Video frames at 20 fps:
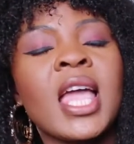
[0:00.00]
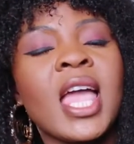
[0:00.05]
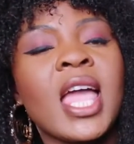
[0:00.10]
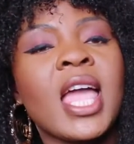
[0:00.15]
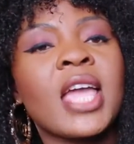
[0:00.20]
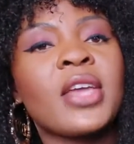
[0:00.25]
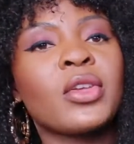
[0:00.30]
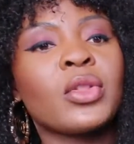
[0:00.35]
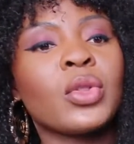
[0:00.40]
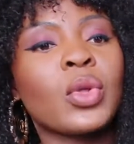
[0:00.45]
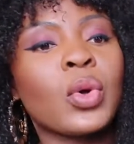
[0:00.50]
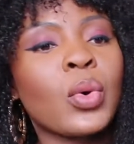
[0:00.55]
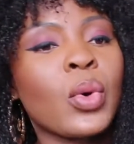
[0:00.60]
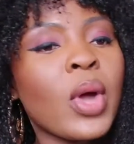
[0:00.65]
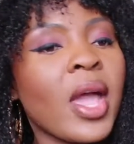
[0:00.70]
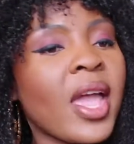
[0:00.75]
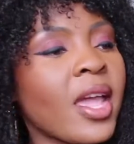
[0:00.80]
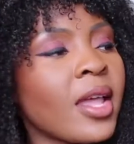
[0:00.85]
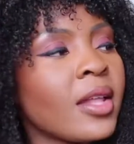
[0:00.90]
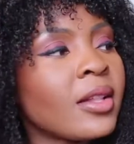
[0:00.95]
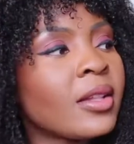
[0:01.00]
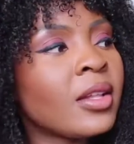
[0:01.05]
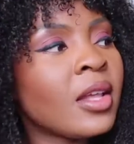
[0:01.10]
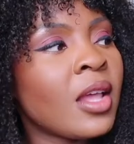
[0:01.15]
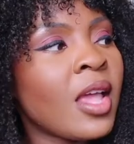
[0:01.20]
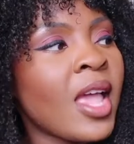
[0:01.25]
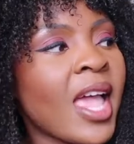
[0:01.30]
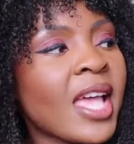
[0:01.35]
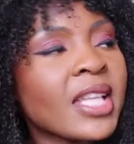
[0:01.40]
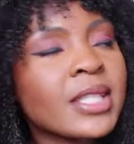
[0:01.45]
And you know, and
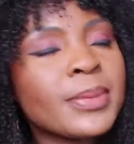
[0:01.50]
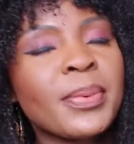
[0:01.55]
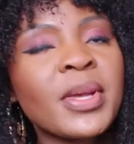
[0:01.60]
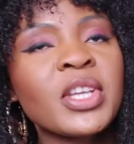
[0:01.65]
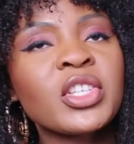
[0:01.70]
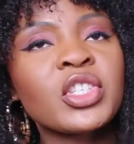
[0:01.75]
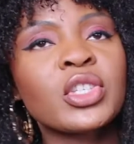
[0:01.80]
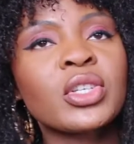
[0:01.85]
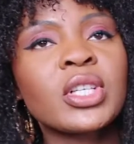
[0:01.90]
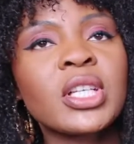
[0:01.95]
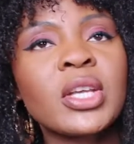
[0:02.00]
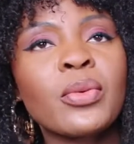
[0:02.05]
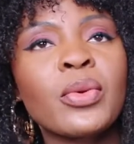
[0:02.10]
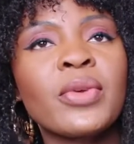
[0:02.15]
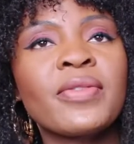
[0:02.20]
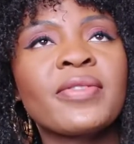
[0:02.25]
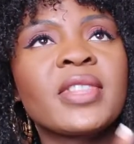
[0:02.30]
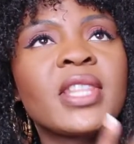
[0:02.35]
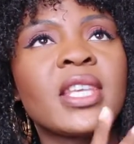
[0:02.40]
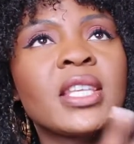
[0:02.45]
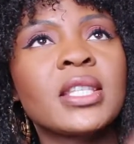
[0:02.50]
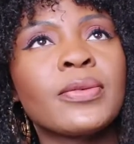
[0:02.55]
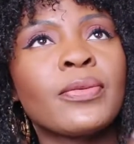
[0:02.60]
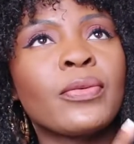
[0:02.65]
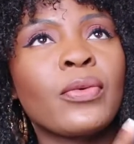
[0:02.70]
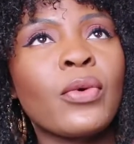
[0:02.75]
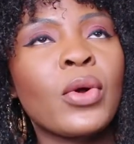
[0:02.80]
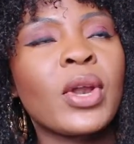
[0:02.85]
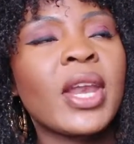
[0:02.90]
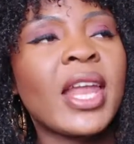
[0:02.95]
especially with these
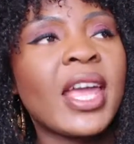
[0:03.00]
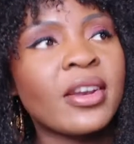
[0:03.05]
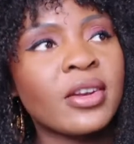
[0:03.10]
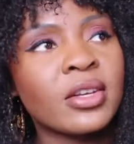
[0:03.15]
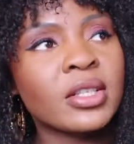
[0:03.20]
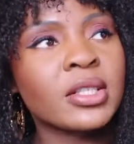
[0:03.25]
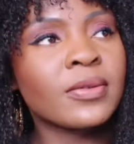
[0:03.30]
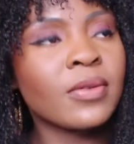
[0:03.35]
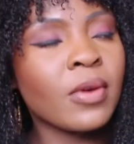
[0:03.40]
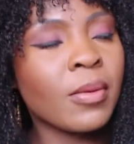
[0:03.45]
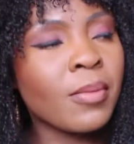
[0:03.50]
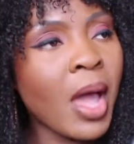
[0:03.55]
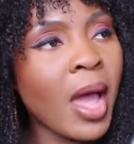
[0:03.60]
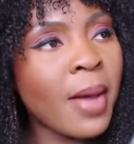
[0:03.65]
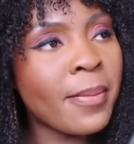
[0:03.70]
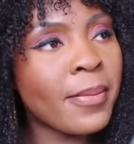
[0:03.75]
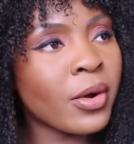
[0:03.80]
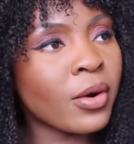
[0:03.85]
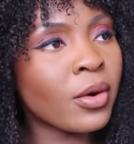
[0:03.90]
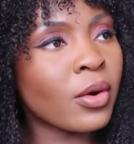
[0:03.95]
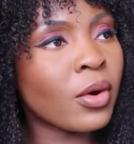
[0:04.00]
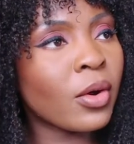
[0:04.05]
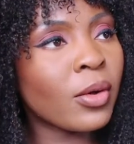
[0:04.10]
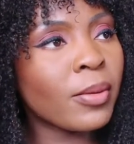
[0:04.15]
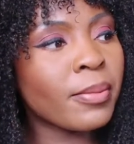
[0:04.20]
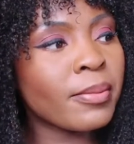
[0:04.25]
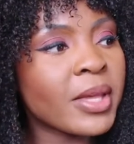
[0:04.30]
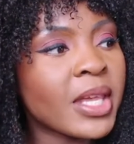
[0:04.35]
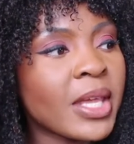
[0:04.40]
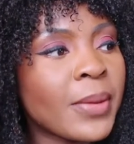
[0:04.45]
four letters from
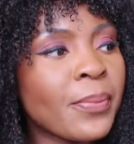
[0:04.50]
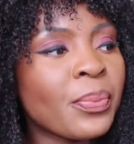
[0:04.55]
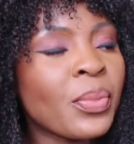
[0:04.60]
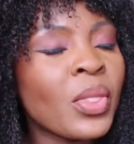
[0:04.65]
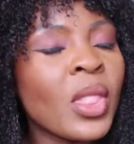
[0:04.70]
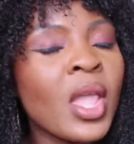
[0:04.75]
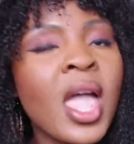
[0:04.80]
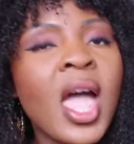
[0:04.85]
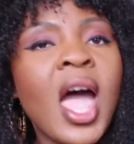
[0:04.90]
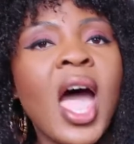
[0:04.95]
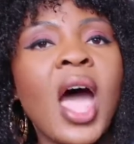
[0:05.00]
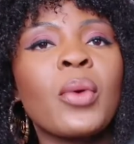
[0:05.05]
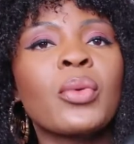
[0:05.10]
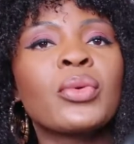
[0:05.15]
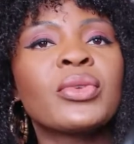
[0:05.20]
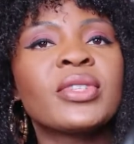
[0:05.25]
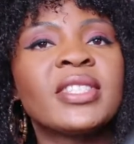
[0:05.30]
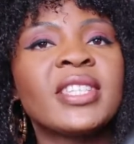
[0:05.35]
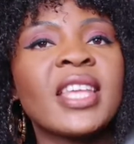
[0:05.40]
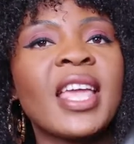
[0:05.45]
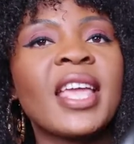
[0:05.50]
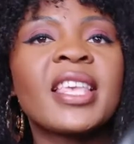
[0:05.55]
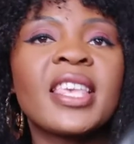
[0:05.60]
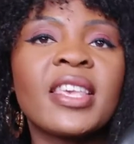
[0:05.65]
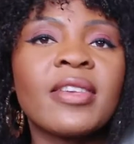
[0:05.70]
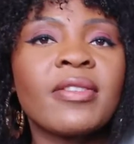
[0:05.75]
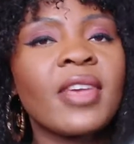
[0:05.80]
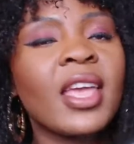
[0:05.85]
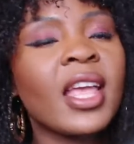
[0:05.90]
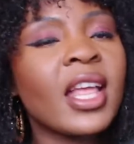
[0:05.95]
Abercrombie, I would say
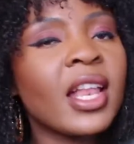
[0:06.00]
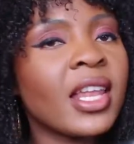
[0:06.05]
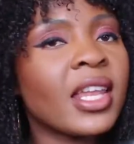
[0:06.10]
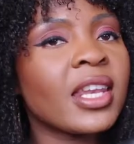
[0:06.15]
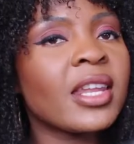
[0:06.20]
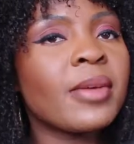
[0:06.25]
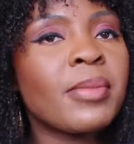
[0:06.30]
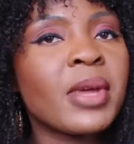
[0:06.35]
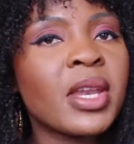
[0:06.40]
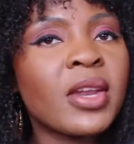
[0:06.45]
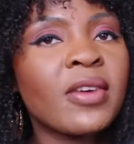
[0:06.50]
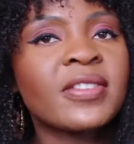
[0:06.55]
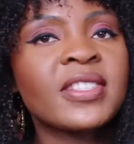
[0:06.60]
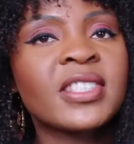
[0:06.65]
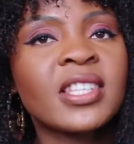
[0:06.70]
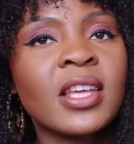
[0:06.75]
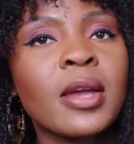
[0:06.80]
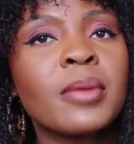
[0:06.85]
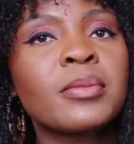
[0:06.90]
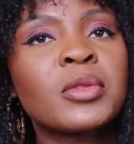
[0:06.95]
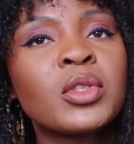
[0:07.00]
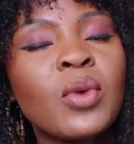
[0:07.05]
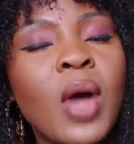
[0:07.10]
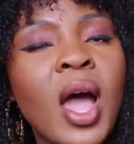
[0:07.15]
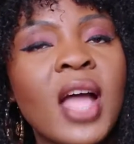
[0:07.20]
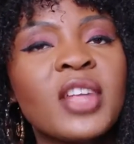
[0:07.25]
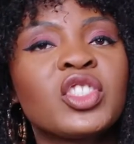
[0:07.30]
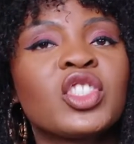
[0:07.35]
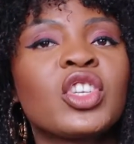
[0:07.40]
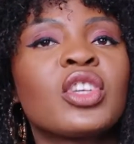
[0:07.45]
give it a little bit of time
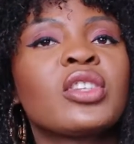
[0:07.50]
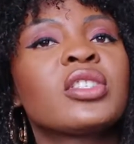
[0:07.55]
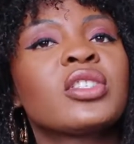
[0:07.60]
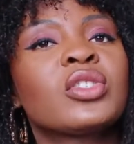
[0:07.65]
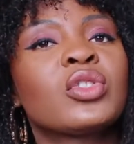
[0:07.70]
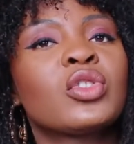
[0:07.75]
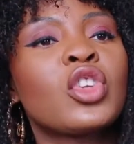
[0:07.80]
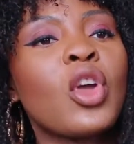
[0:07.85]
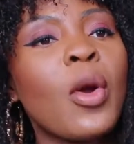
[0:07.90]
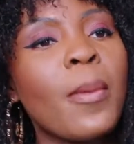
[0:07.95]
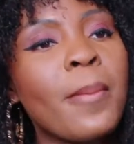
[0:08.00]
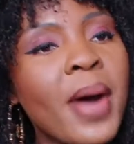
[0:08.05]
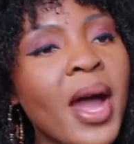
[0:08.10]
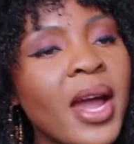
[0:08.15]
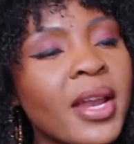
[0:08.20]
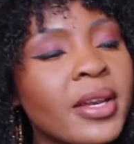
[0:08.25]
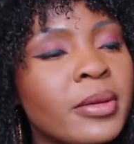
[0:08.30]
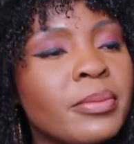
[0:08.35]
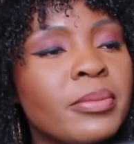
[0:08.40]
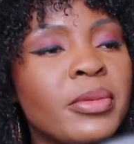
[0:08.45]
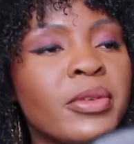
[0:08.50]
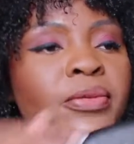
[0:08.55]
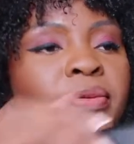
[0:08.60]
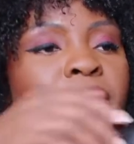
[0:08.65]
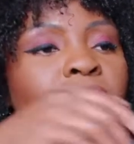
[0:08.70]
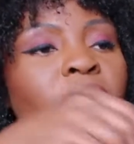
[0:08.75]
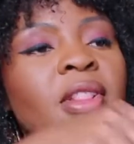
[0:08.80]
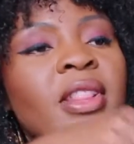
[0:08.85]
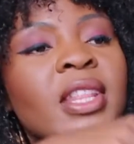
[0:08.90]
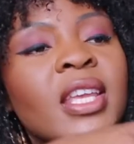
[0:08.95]
to adjust to your body
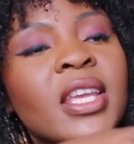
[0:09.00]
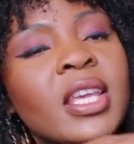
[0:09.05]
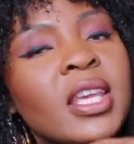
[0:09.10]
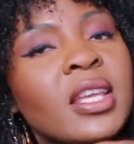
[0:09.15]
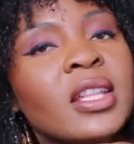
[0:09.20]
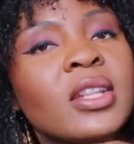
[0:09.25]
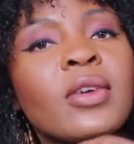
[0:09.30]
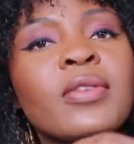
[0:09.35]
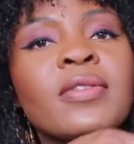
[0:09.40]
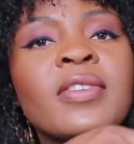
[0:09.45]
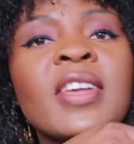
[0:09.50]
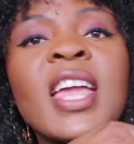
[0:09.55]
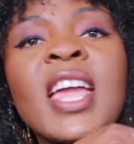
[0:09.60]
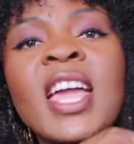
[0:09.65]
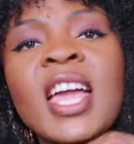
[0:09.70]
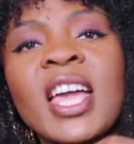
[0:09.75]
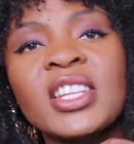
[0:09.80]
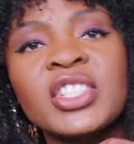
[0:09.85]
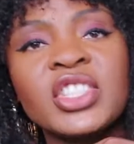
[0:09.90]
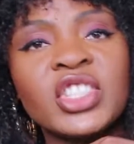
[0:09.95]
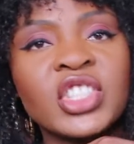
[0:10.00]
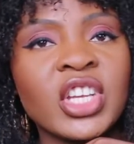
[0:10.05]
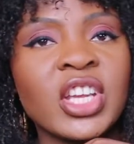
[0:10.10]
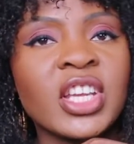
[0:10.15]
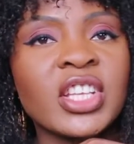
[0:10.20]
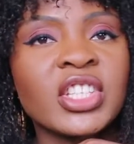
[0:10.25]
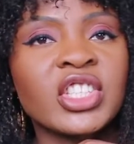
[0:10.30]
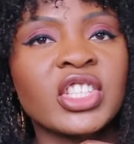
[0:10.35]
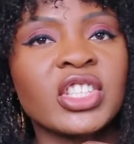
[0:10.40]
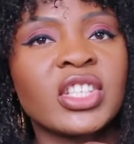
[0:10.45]
before thinking of
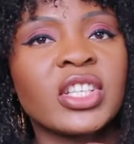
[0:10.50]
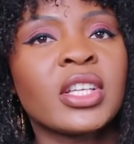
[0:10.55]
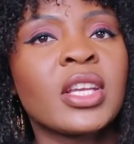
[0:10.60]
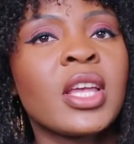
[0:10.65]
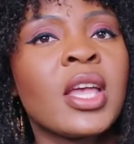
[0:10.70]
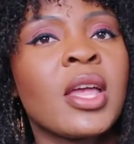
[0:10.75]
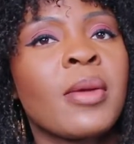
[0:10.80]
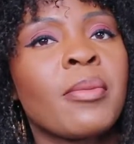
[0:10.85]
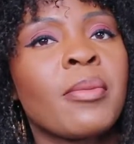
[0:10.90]
exchanging,